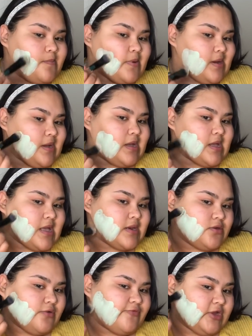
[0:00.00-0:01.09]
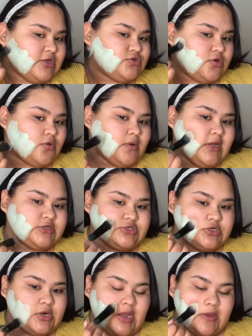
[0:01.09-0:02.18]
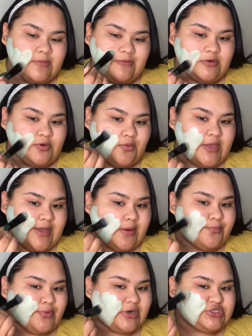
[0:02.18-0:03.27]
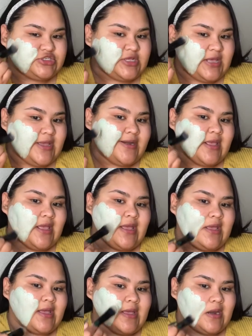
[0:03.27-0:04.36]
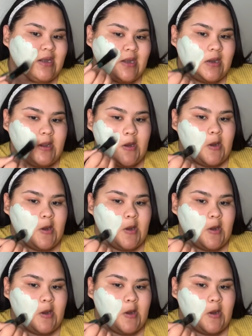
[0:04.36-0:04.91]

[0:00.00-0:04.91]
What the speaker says: but don't forget to go enter. I am giving away a brush set and